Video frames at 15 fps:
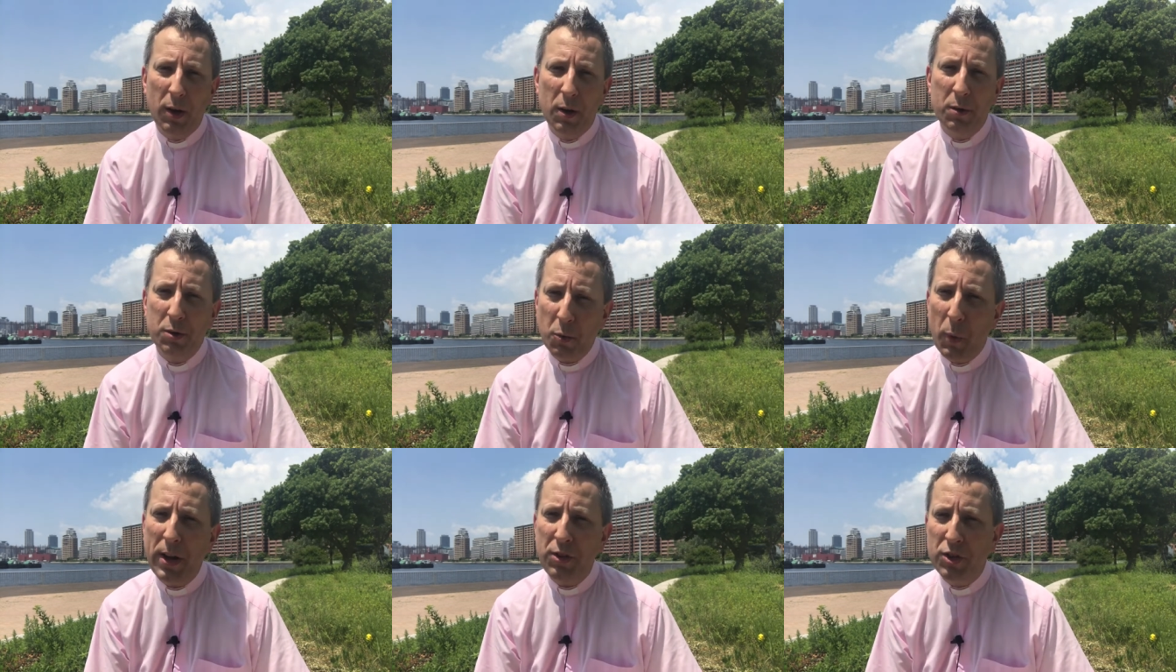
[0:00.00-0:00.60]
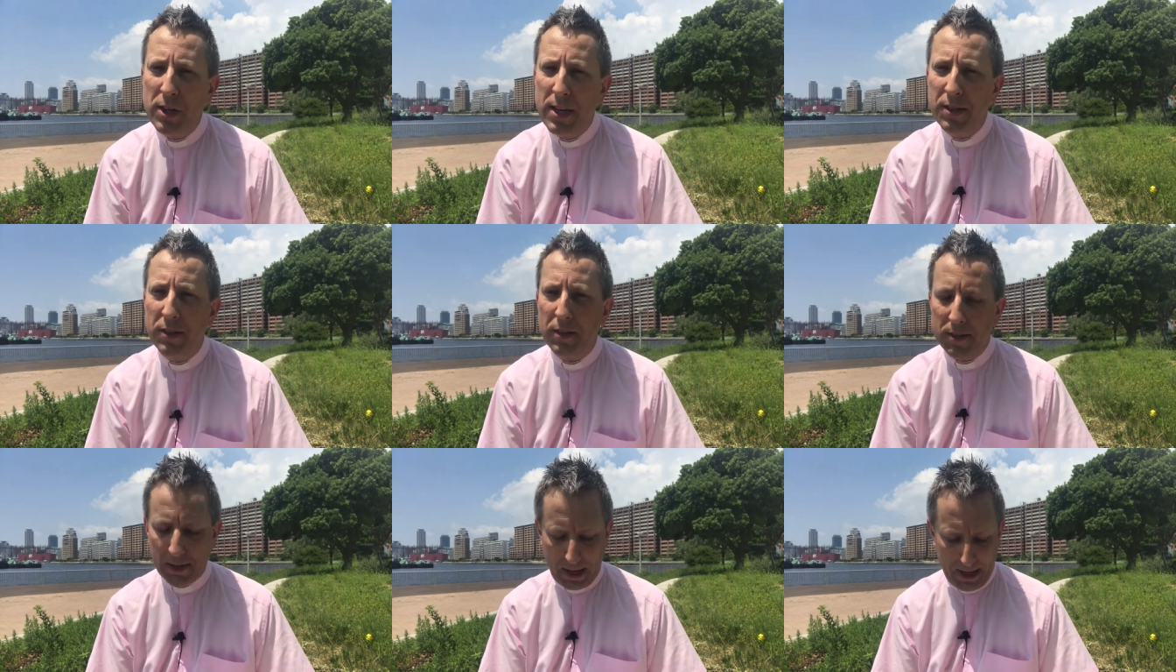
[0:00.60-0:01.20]
So when
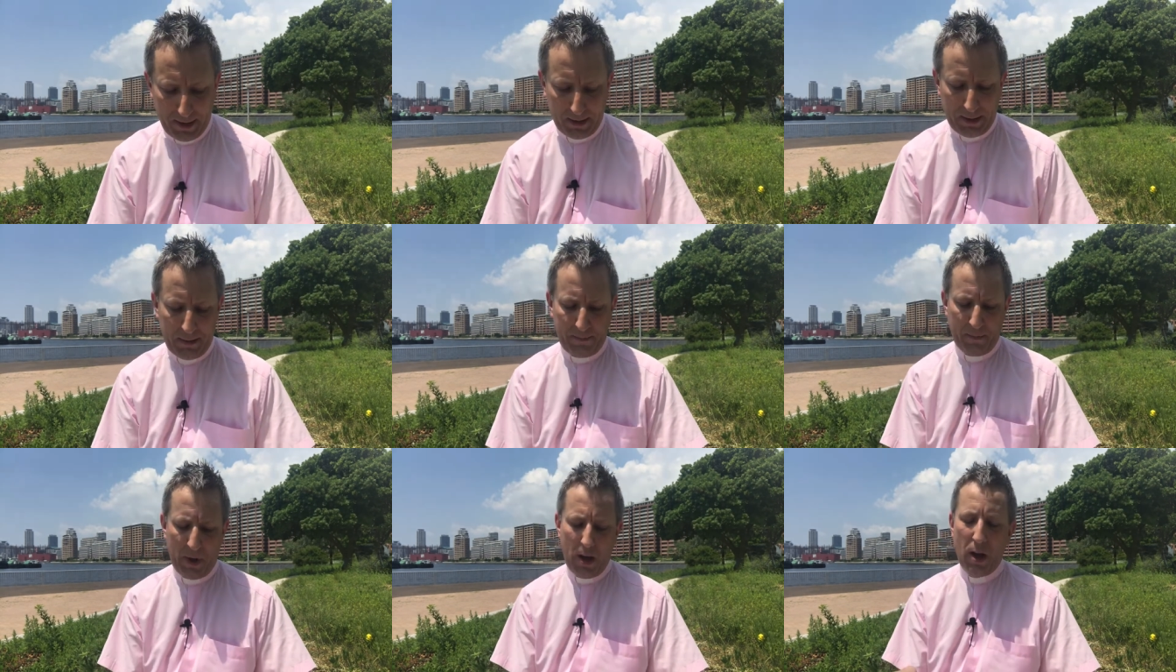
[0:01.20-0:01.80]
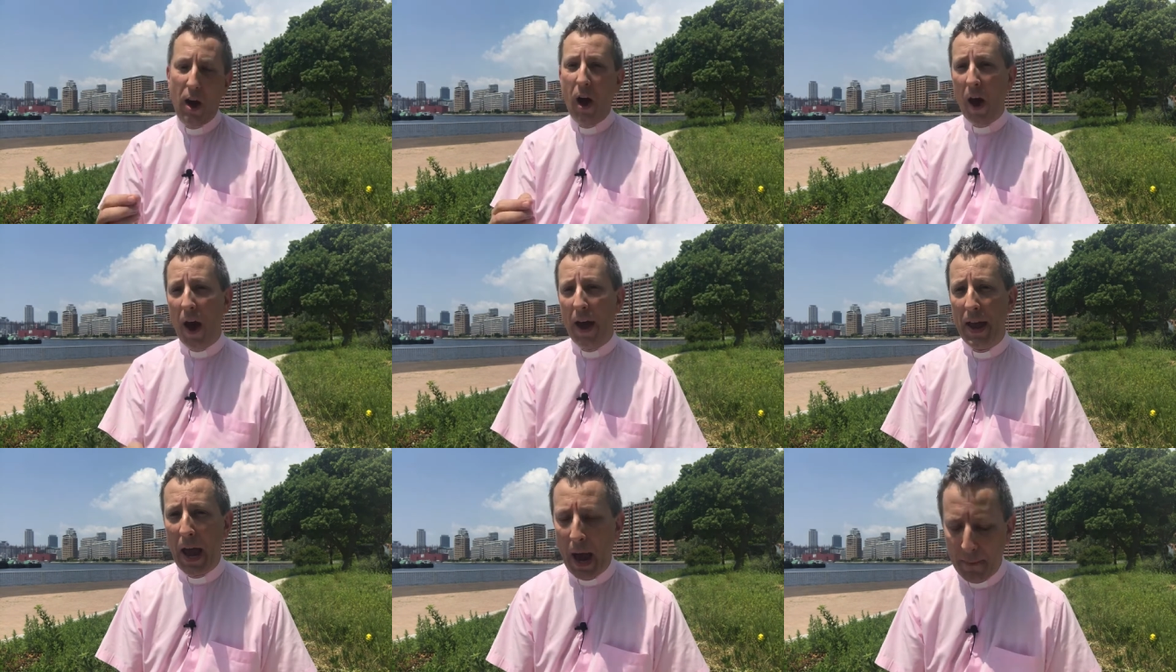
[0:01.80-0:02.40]
Jesus says,
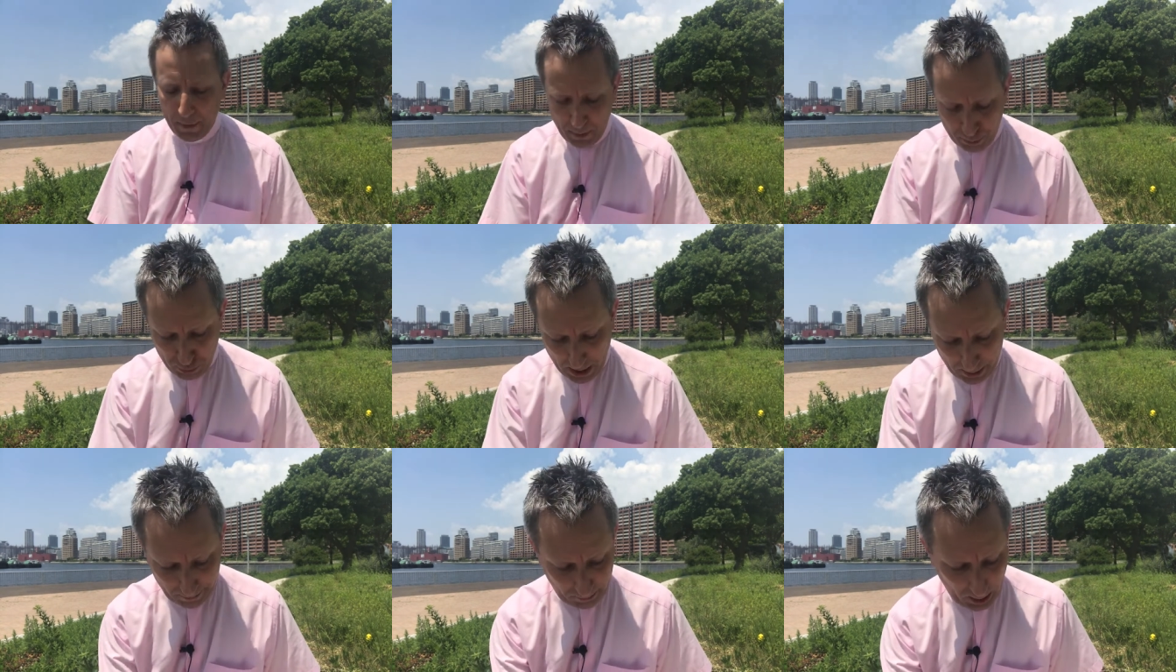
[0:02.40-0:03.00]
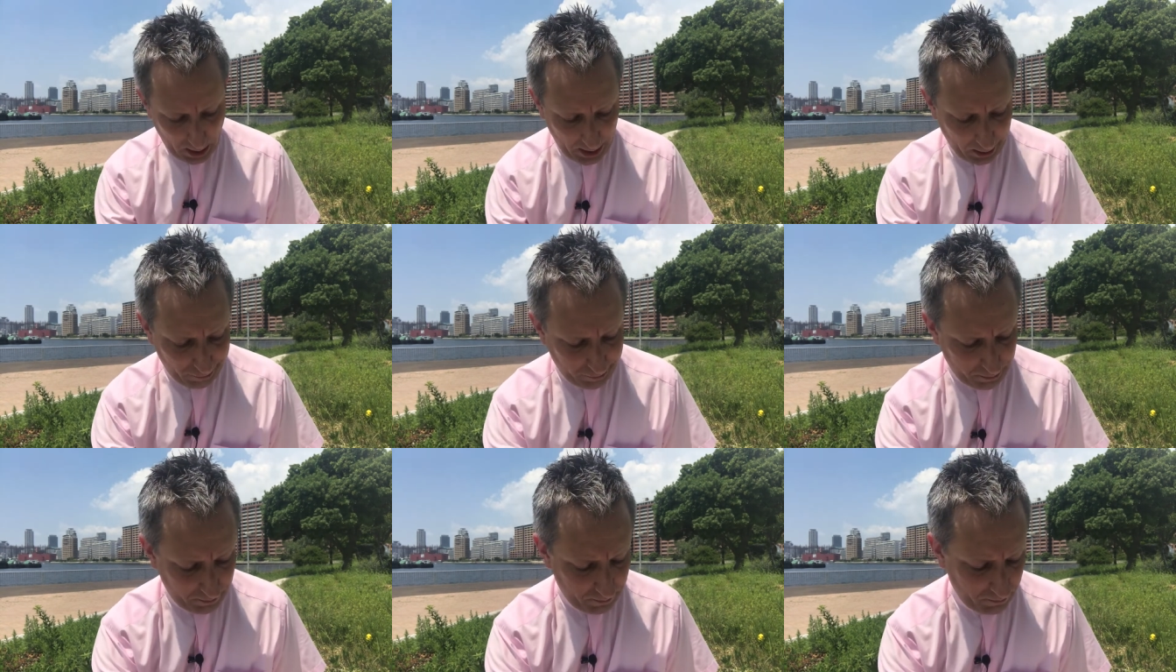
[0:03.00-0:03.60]
I am the bread of
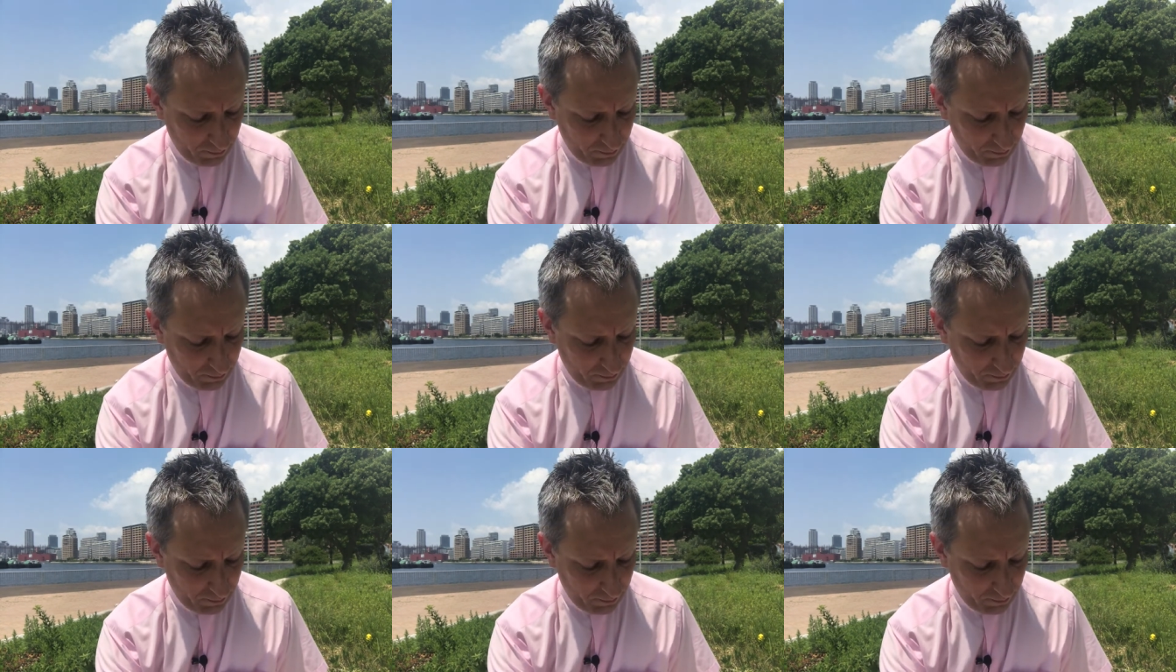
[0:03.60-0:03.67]
life,